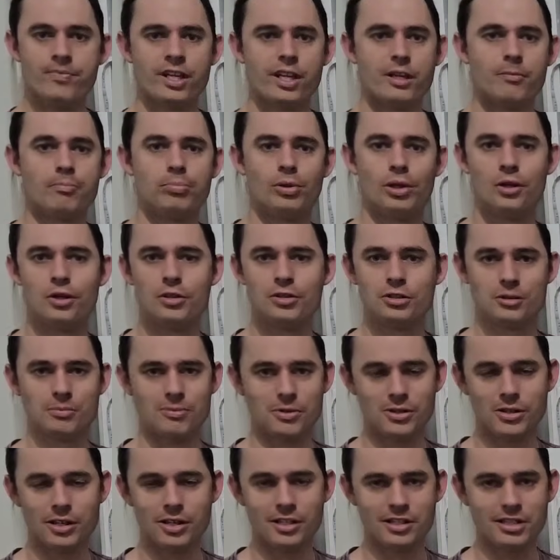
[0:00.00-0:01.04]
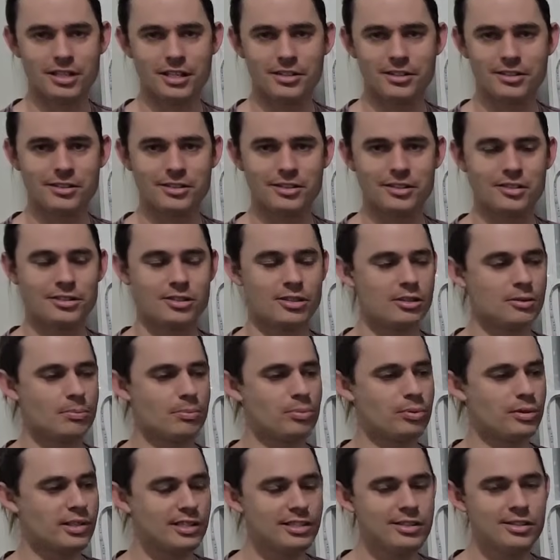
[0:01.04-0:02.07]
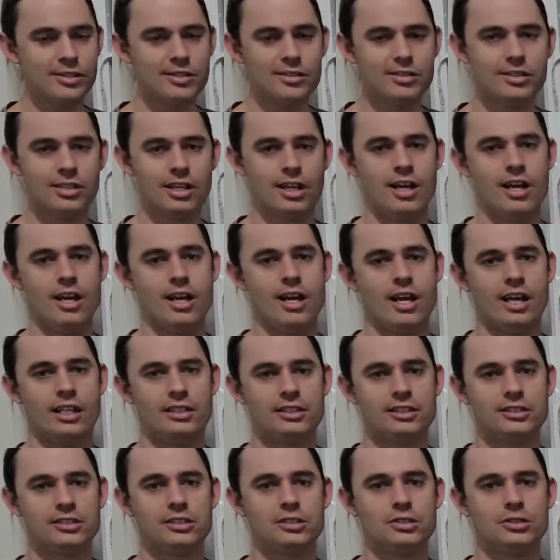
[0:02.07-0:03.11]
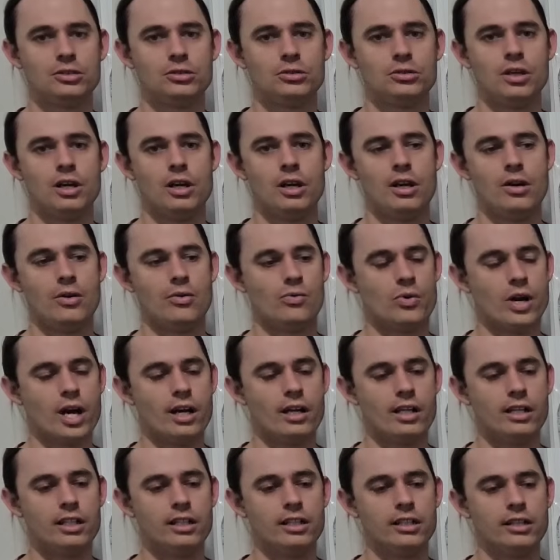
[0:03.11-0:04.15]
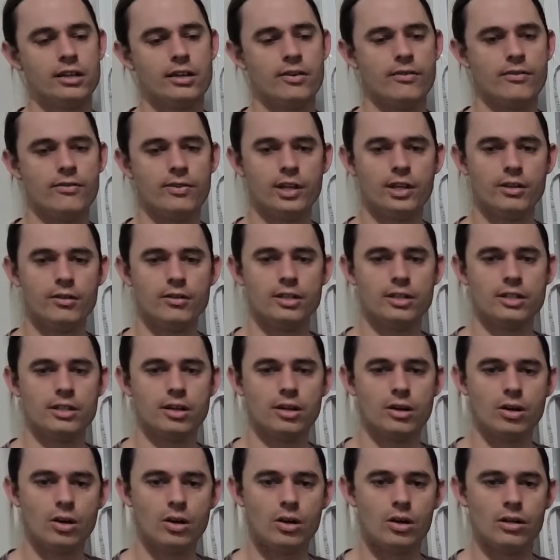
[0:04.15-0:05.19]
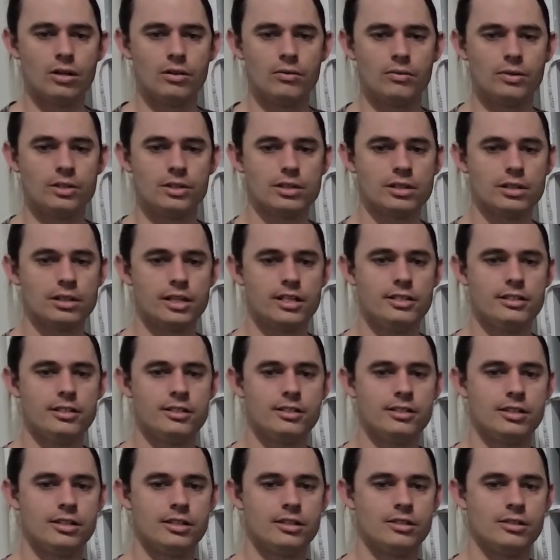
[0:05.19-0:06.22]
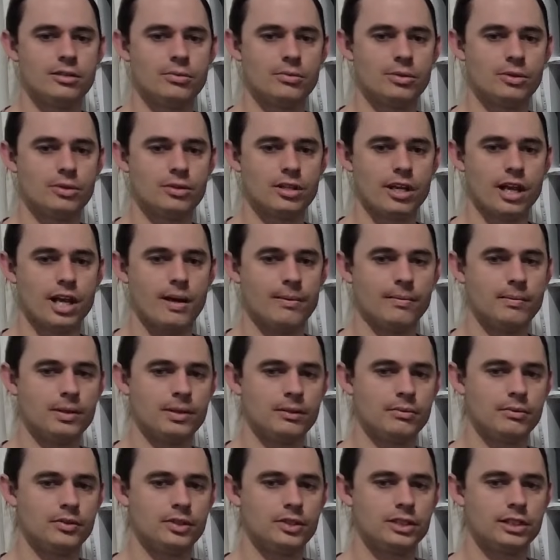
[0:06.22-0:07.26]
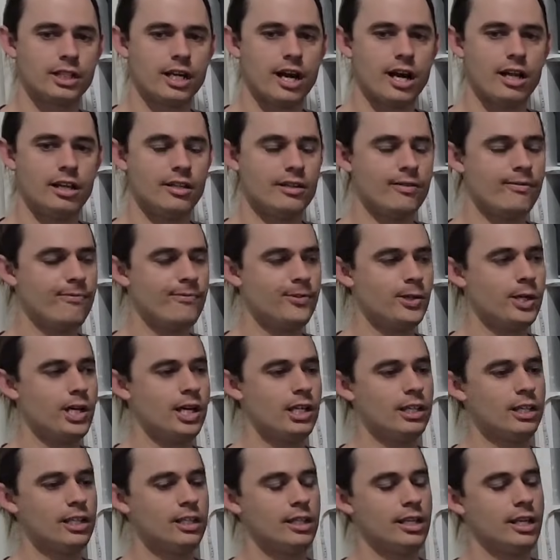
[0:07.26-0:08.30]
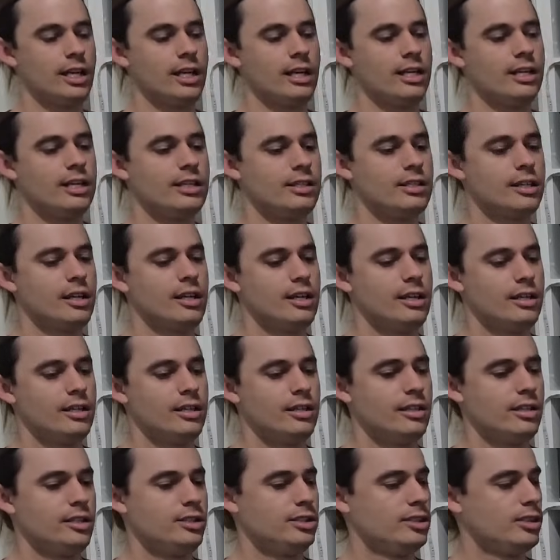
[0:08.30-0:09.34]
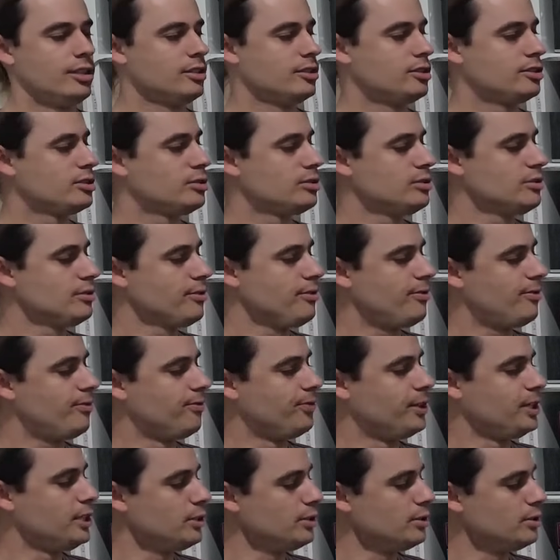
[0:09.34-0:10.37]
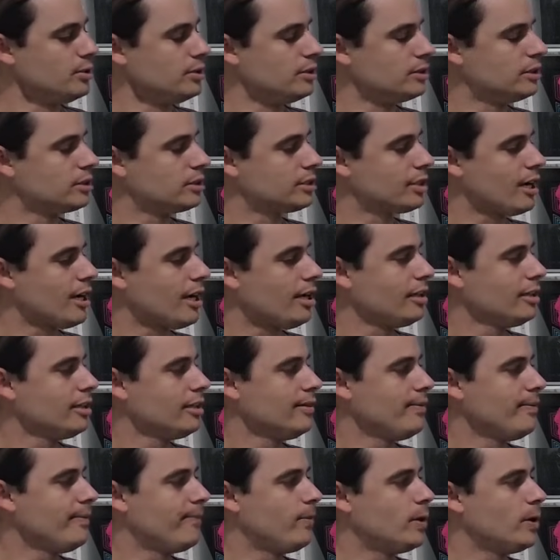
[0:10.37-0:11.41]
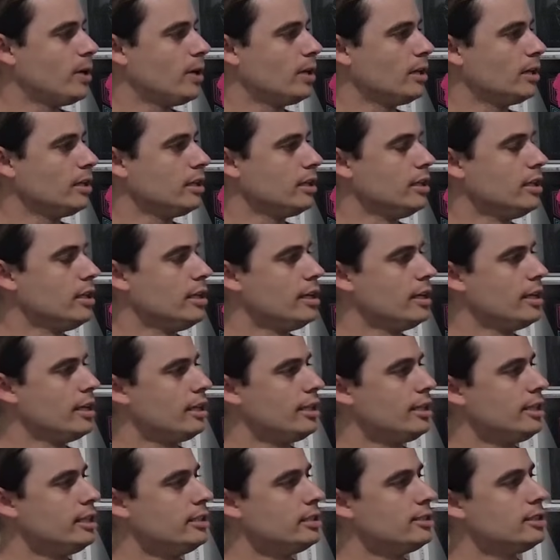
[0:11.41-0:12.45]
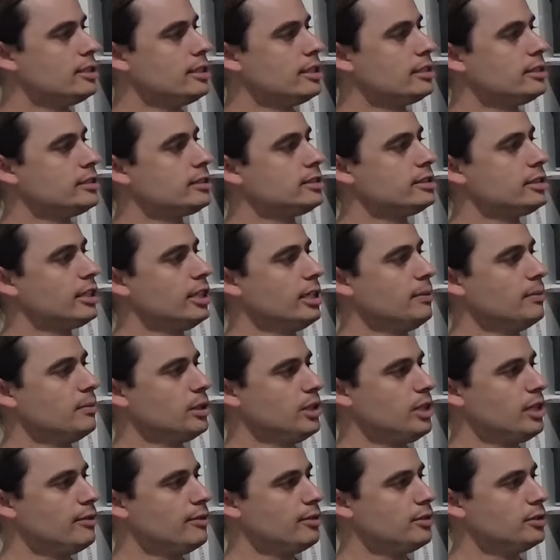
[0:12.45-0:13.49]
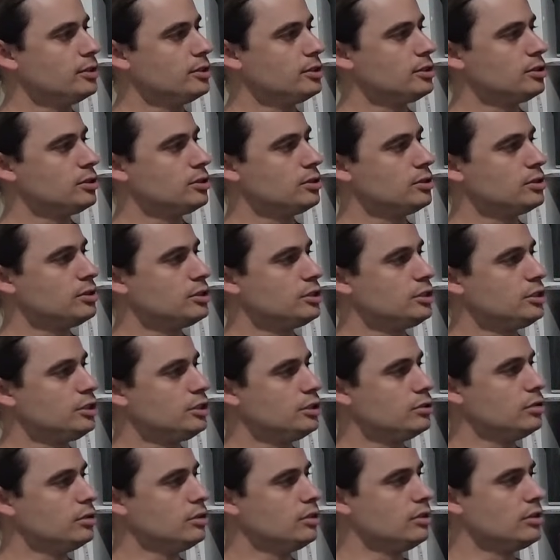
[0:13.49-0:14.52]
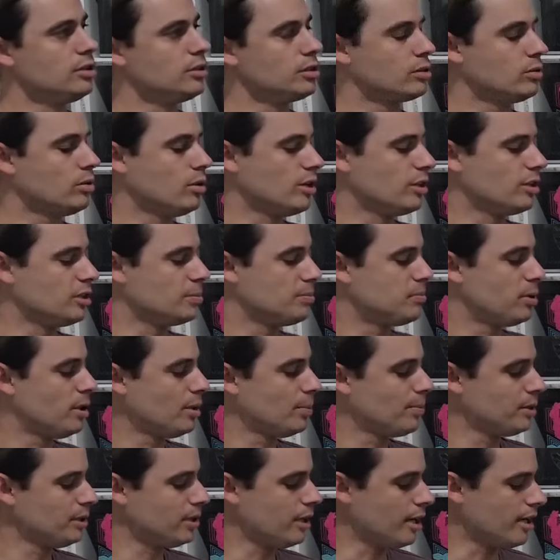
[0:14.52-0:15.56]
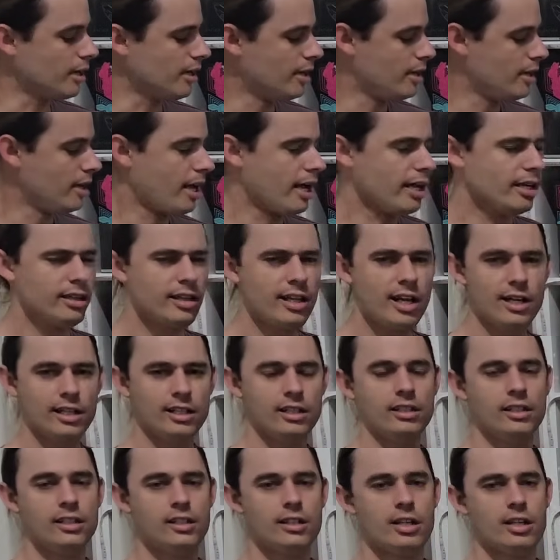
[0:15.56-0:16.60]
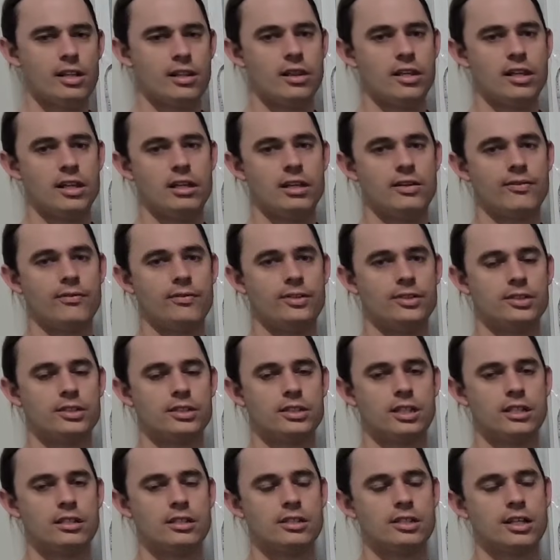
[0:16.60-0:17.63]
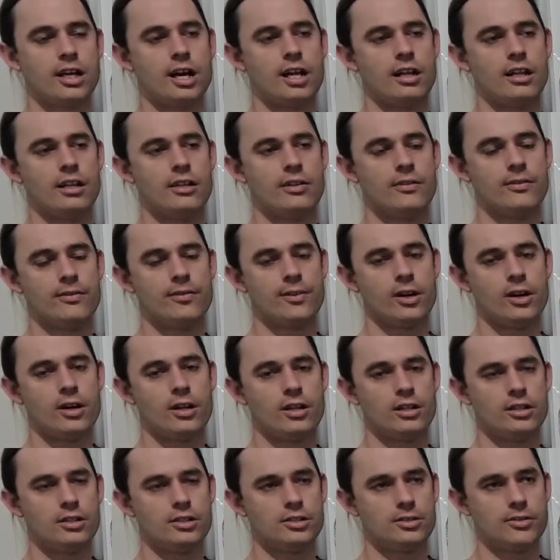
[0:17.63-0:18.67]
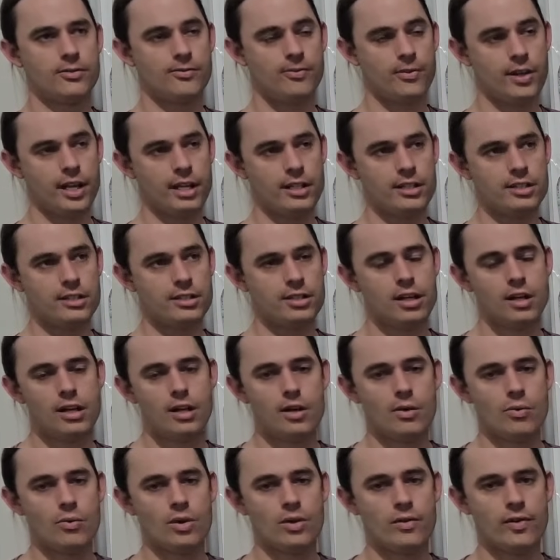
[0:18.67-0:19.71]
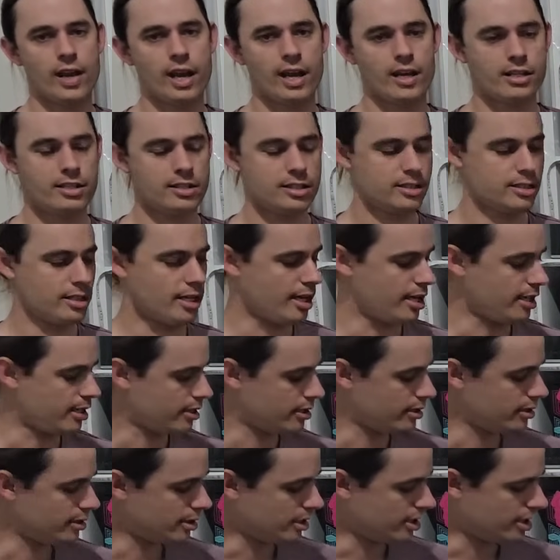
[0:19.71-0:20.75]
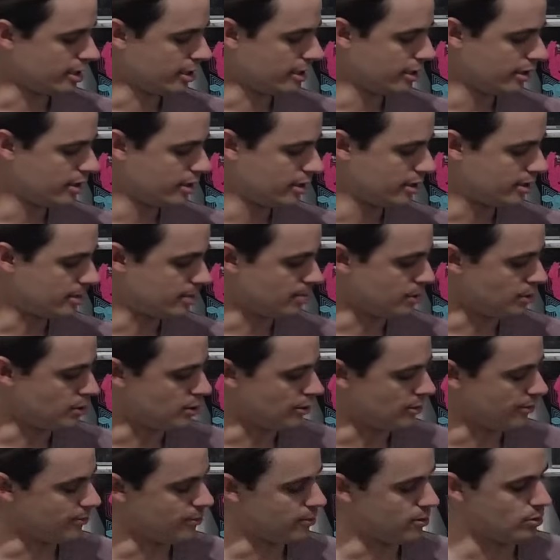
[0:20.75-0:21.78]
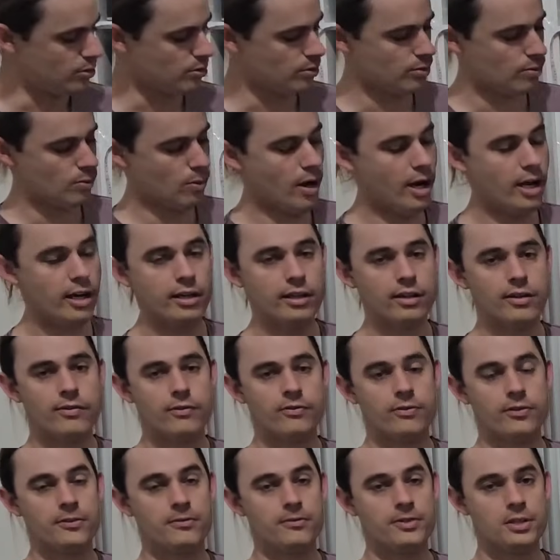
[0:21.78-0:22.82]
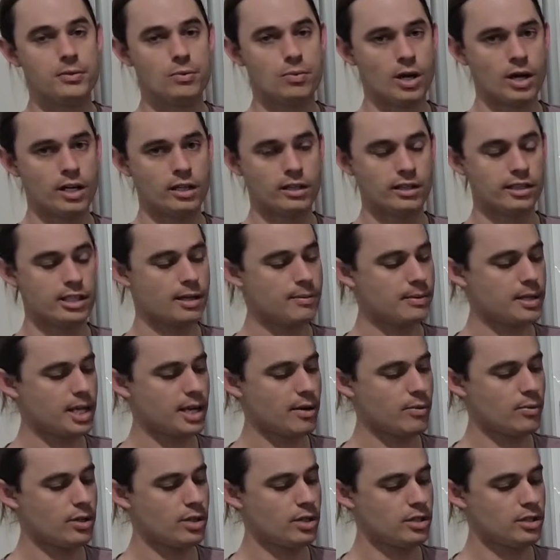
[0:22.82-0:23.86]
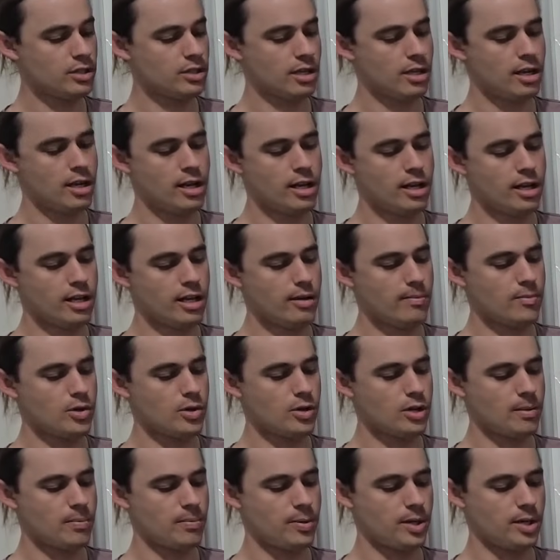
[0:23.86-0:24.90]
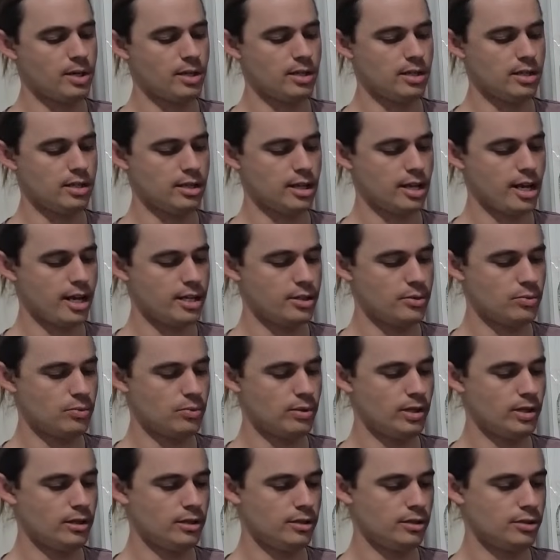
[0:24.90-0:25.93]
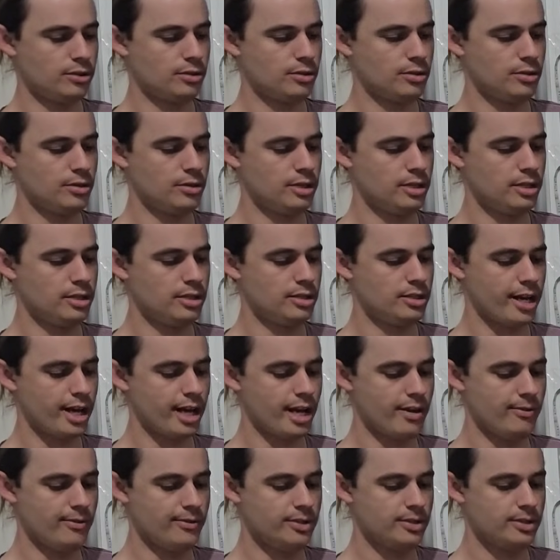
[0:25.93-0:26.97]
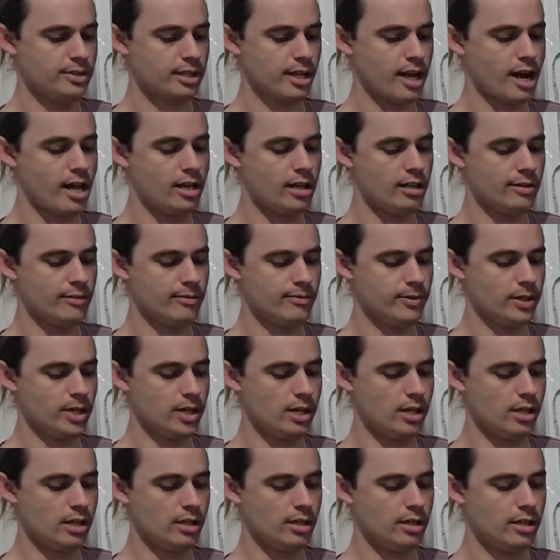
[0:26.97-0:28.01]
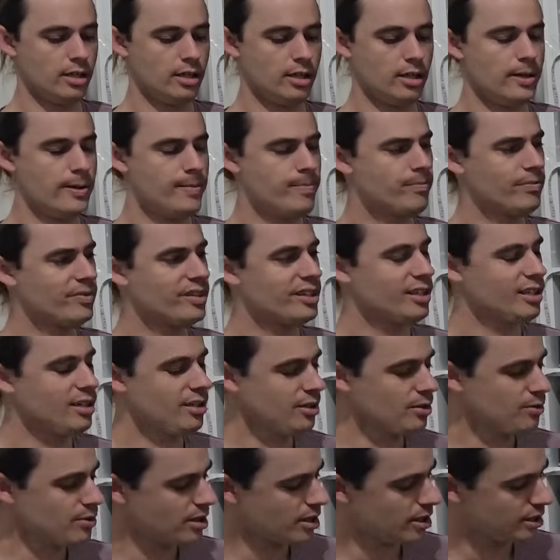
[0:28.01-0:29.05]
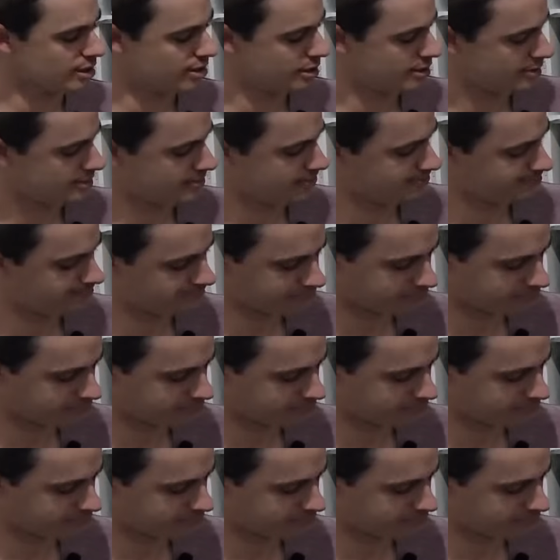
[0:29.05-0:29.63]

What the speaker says: it blows your mind, doesn't it? So the printers are still running very hot, which leads us into what's happening with Scarlet and Violet, and this sort of feel that Scarlet and Violet isn't at the same level as Sword and Shield and not quite as popular. And luckily, I think, in Scarlet and Violet's defense, we've had a set like the beautiful 151 come out, which, in my opinion, has well and truly saved Scarlet and Violet. You know what?